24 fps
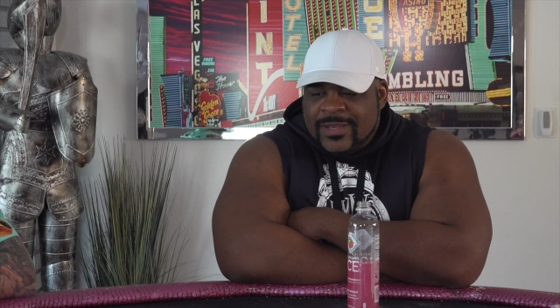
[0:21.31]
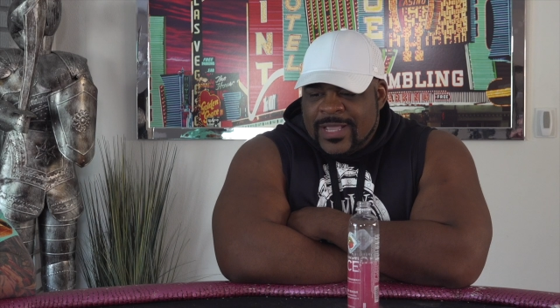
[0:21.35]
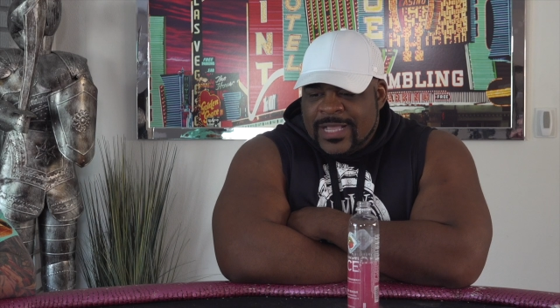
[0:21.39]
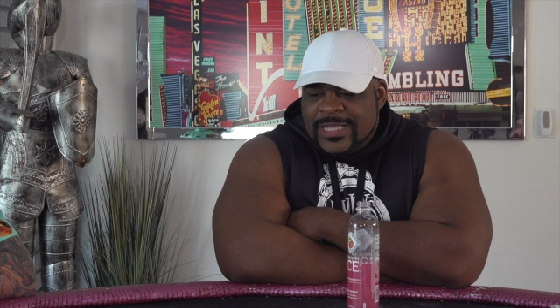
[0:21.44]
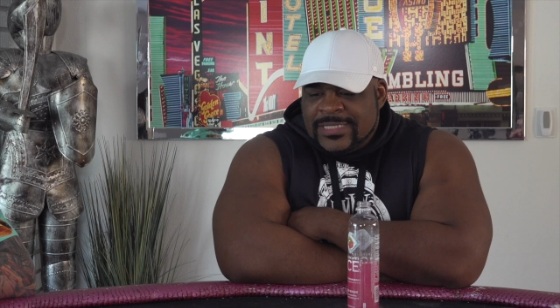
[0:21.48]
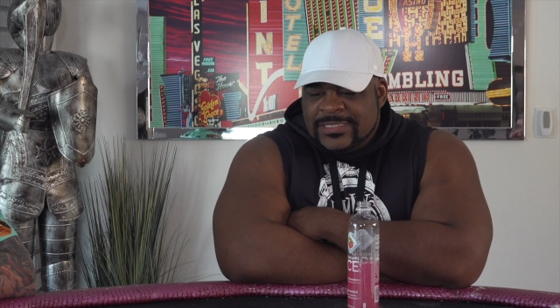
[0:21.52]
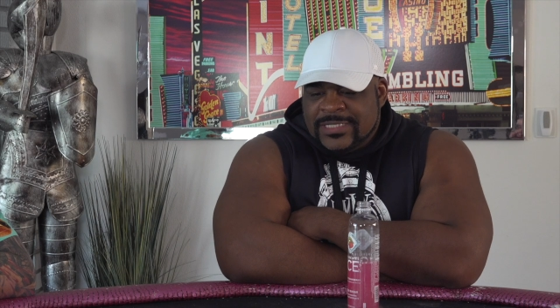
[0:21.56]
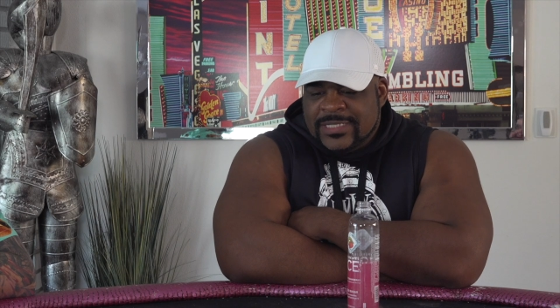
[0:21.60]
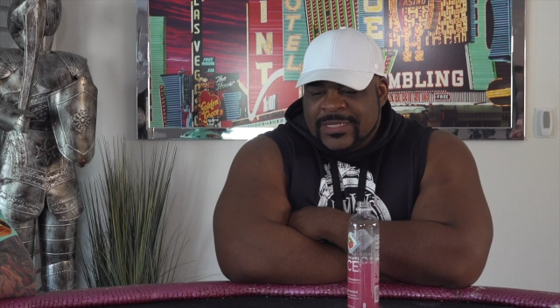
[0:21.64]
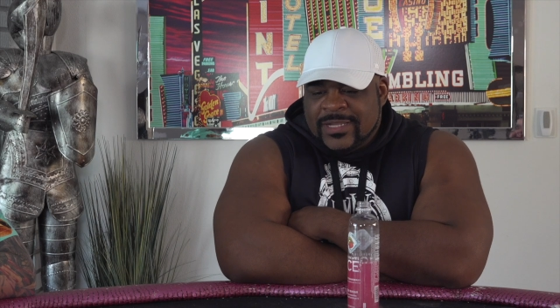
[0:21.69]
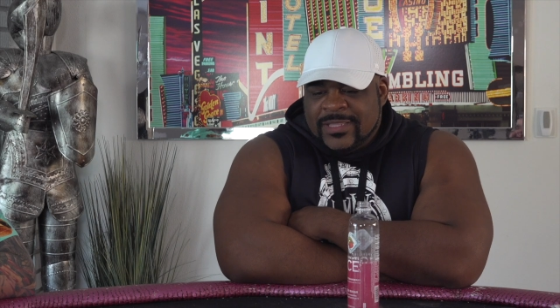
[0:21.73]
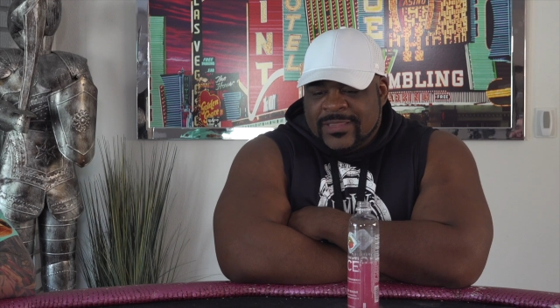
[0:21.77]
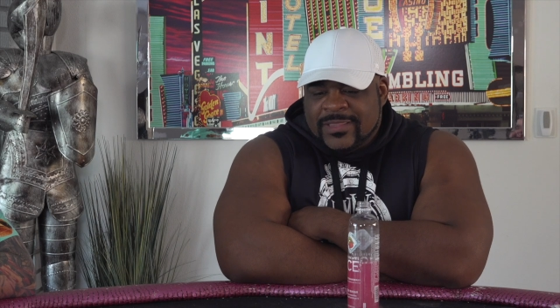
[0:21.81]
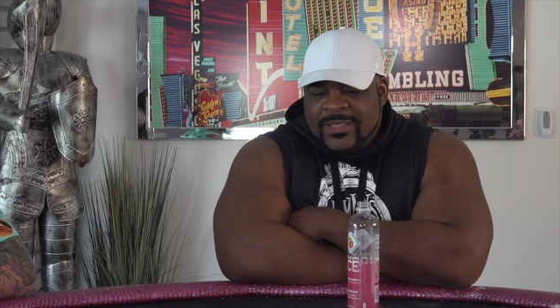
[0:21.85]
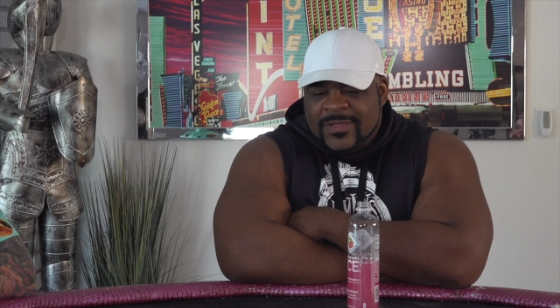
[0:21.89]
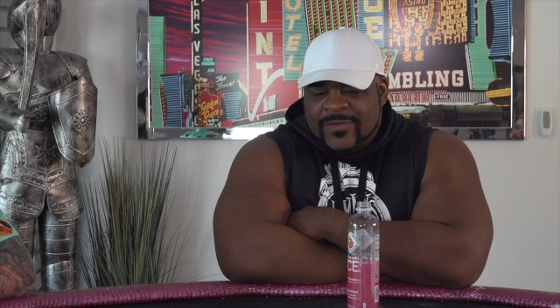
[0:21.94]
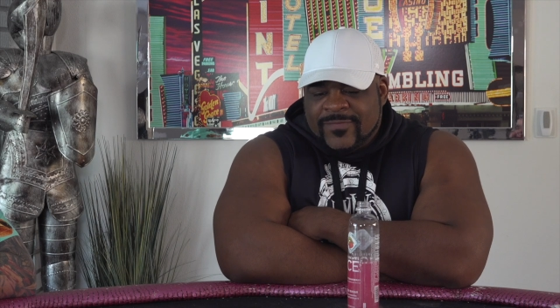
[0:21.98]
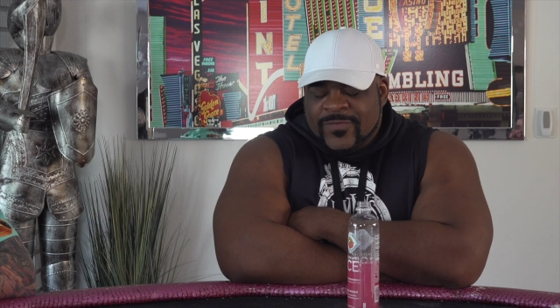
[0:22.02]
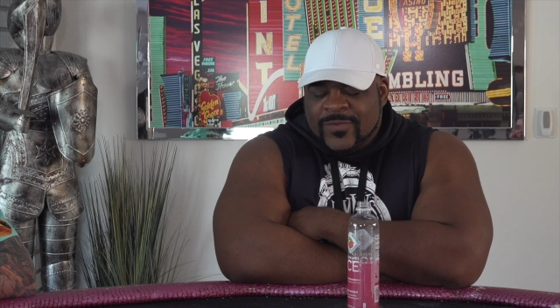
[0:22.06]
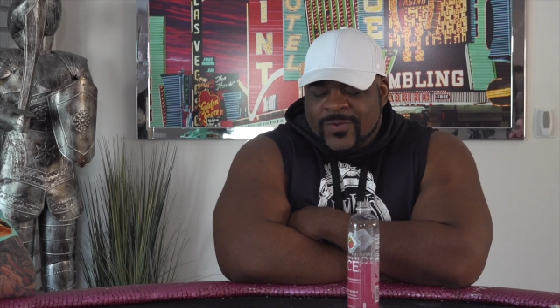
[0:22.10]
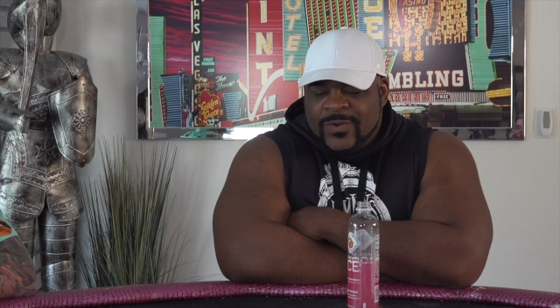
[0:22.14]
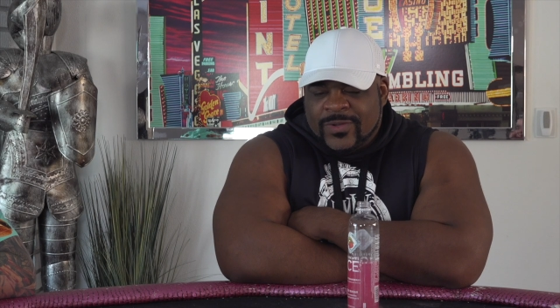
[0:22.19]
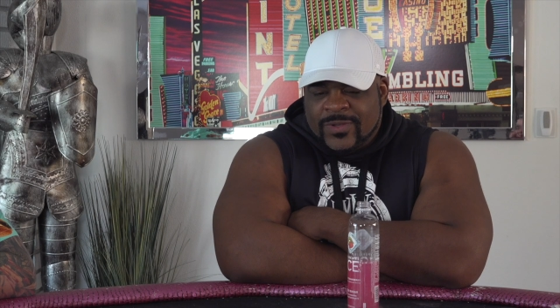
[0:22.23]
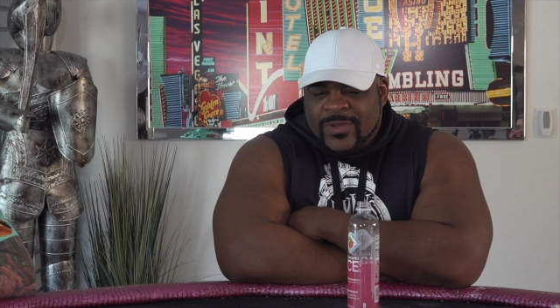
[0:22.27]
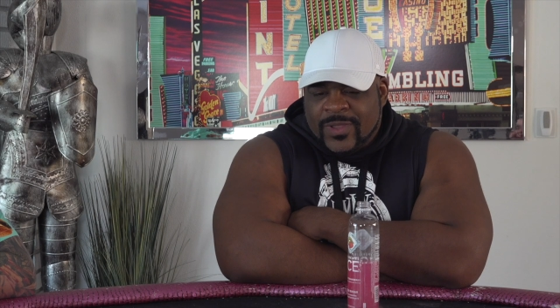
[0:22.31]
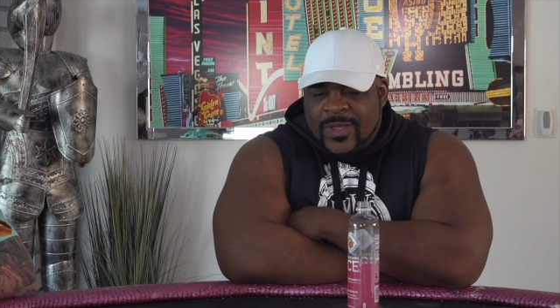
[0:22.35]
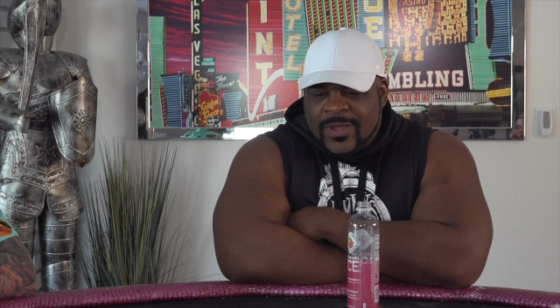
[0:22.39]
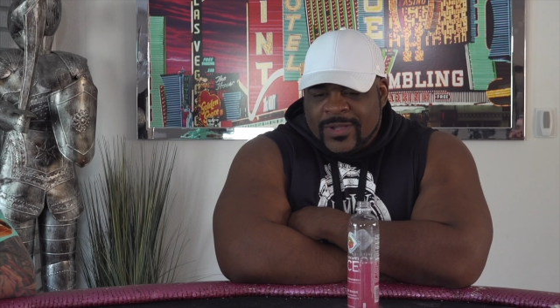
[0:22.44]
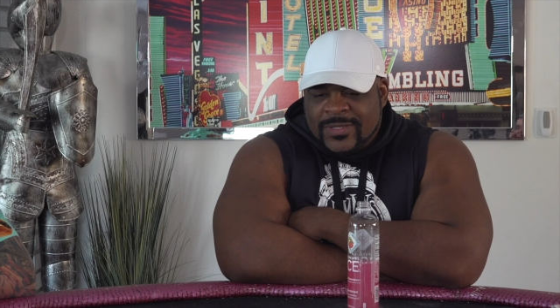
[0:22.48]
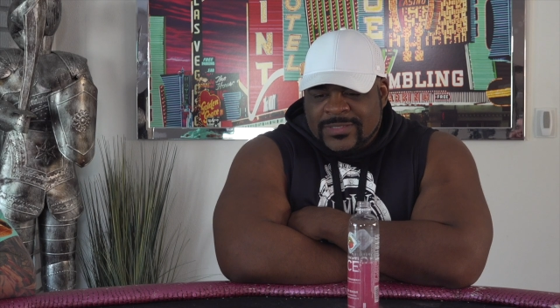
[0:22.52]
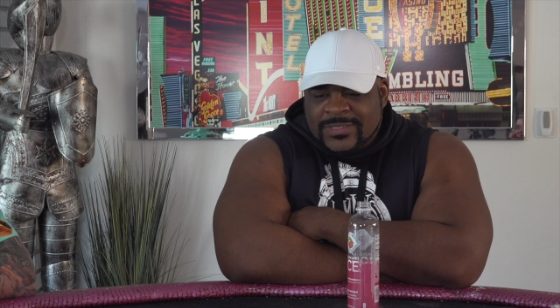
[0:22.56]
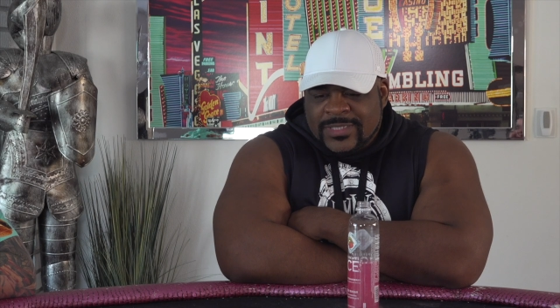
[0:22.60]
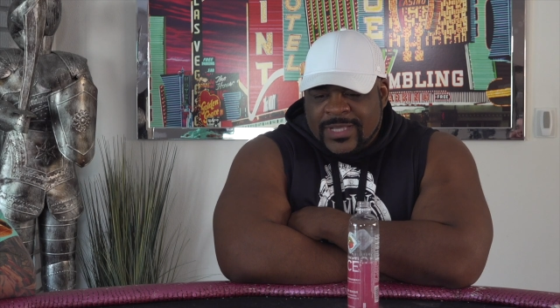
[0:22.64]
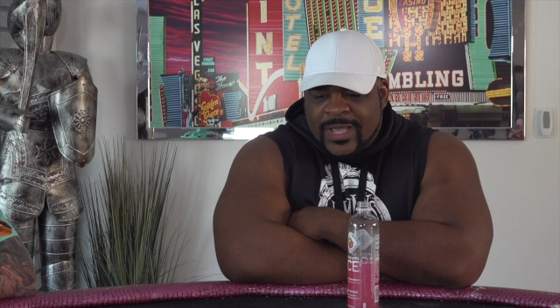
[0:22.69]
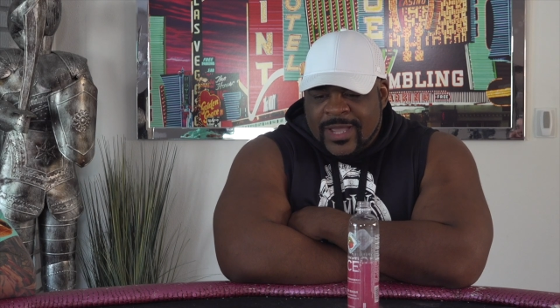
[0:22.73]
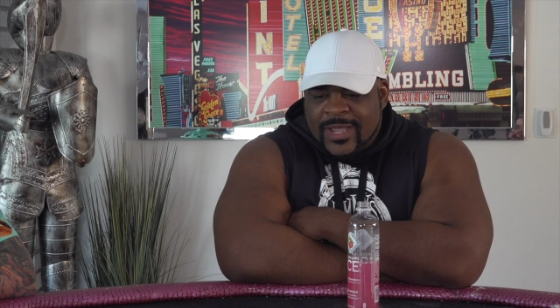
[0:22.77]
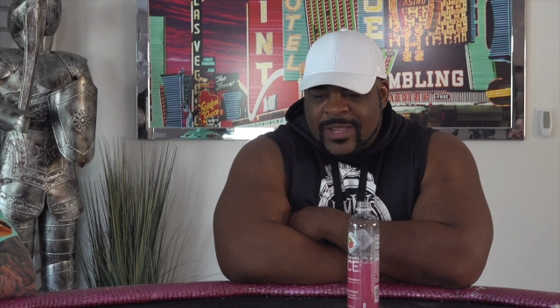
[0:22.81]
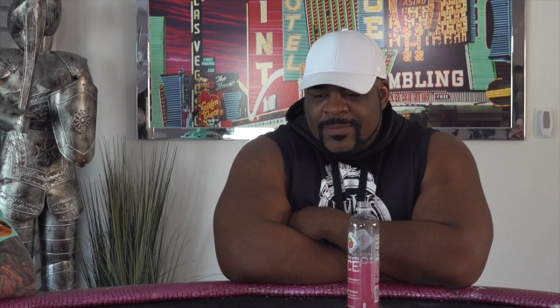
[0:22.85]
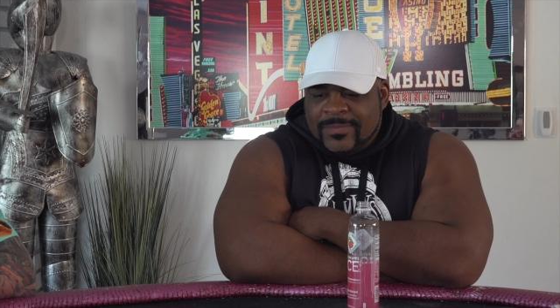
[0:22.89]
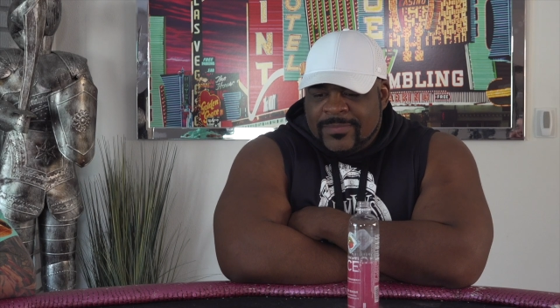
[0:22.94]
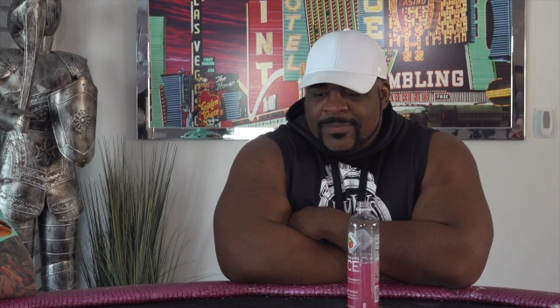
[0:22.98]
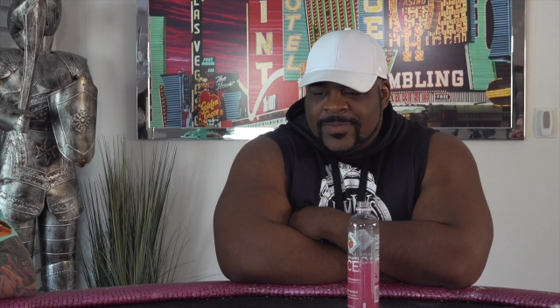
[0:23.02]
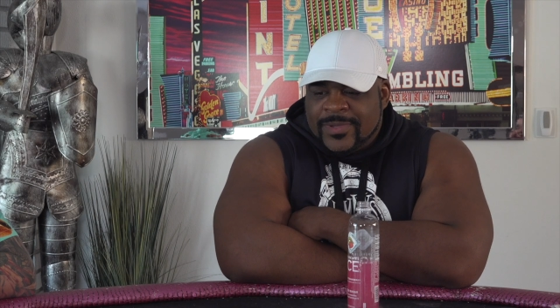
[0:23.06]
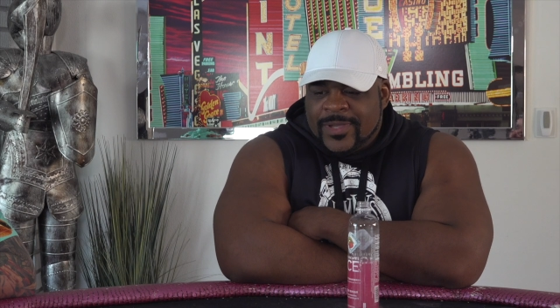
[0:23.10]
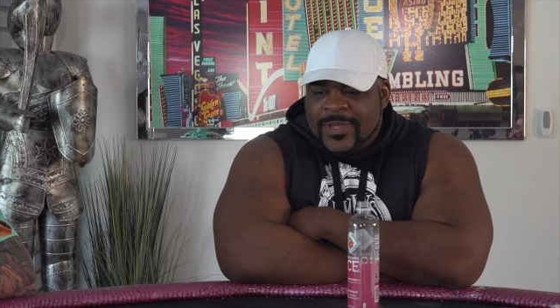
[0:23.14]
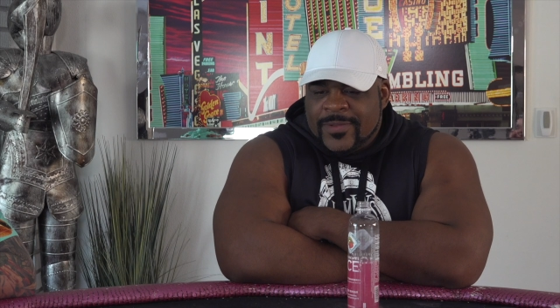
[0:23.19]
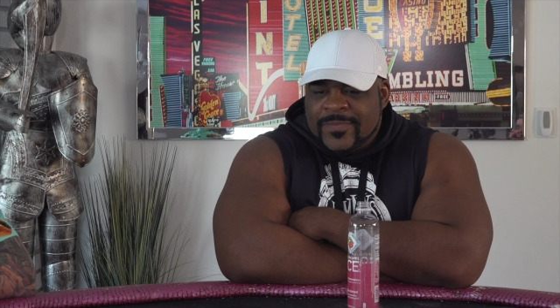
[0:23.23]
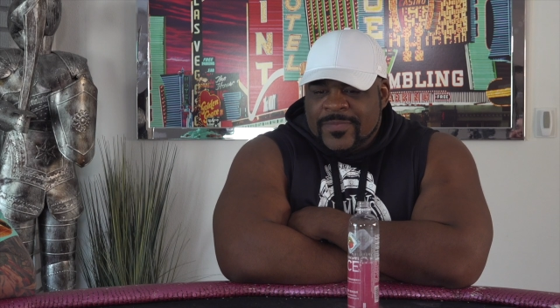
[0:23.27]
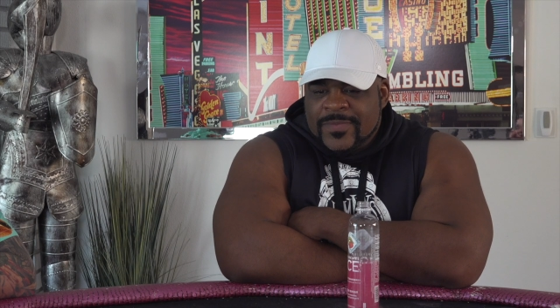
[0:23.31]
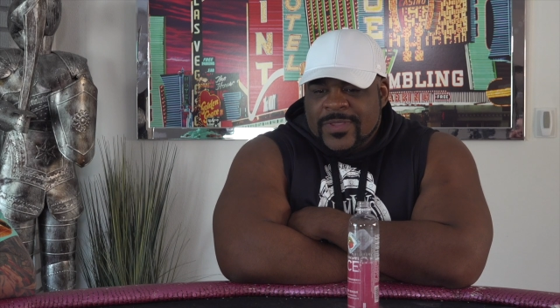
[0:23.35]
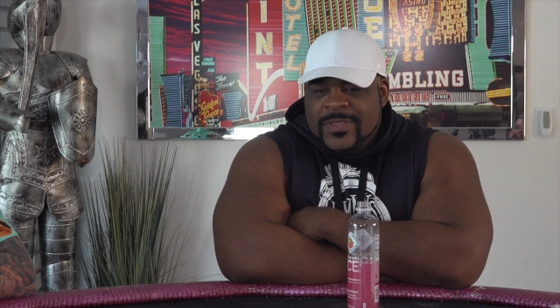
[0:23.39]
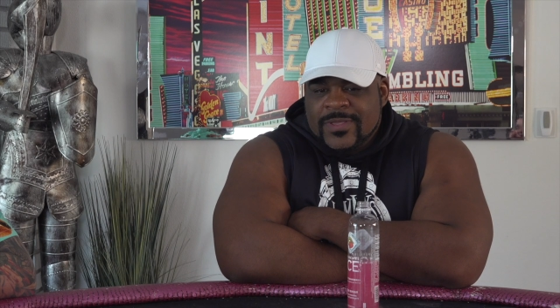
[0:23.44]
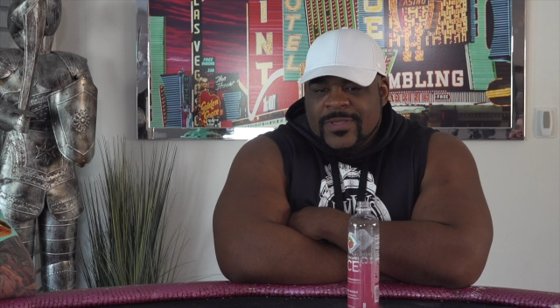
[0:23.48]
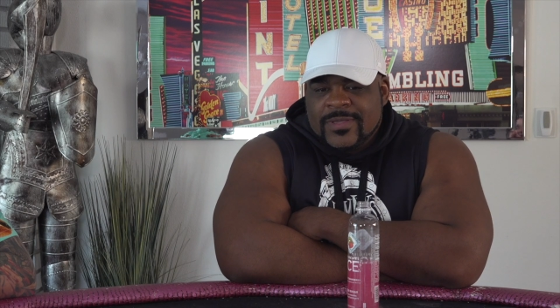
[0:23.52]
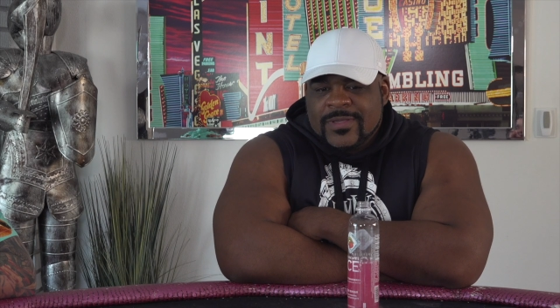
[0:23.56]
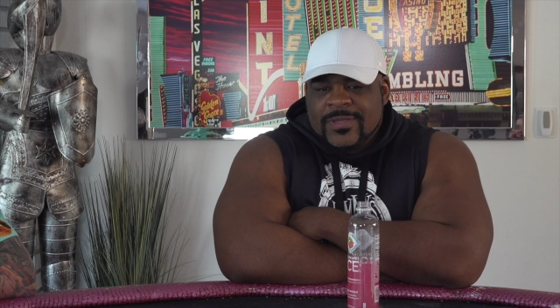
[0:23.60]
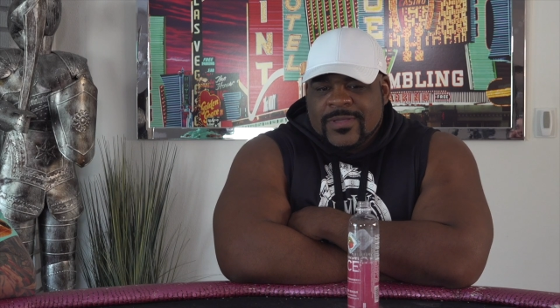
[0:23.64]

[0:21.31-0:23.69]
as anything for a long time, but